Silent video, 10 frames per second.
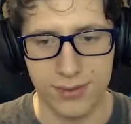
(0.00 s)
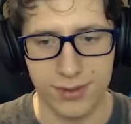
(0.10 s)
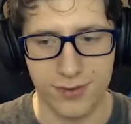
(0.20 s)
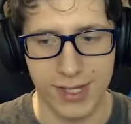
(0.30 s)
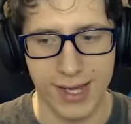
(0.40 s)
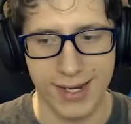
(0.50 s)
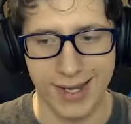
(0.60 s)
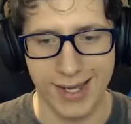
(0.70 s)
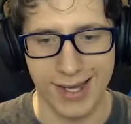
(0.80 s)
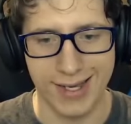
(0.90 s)
We've got
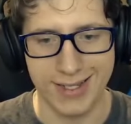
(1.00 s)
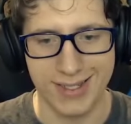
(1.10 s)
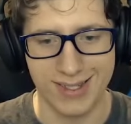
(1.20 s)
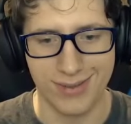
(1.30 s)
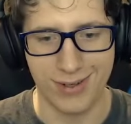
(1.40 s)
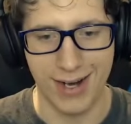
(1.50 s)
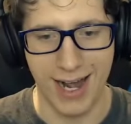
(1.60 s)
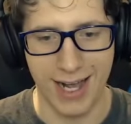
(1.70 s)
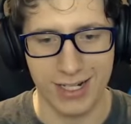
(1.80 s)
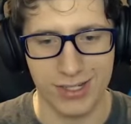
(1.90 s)
it, guys. We're
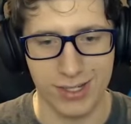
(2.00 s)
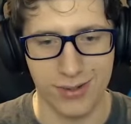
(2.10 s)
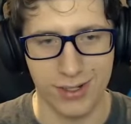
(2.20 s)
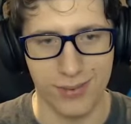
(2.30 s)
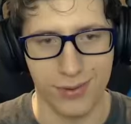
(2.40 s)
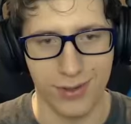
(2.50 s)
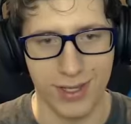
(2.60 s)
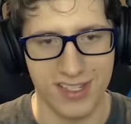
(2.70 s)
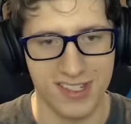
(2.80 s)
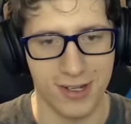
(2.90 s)
actually going to pull
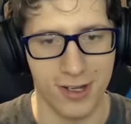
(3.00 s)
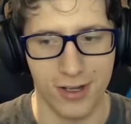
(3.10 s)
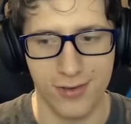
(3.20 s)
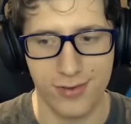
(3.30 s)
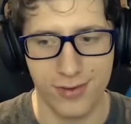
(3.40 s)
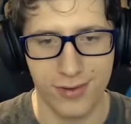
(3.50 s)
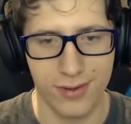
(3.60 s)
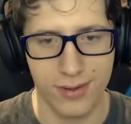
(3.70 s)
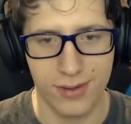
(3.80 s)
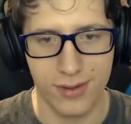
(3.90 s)
this off.
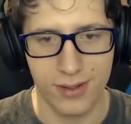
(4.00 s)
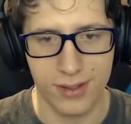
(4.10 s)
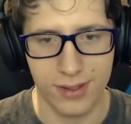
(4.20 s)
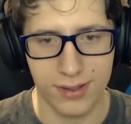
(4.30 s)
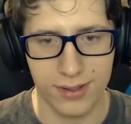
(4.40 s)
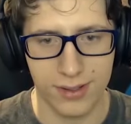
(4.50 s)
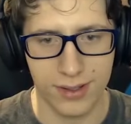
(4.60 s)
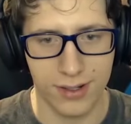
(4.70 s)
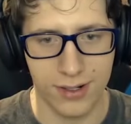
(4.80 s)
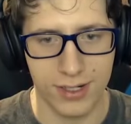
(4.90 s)

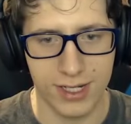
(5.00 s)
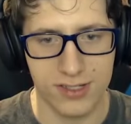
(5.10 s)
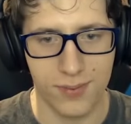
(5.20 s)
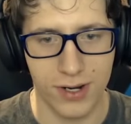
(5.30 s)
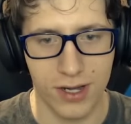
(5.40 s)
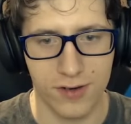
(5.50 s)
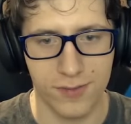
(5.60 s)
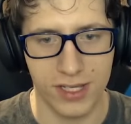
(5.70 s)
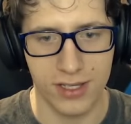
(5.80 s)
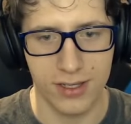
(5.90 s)
Are you guys proud of
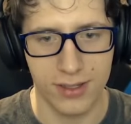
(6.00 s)
me?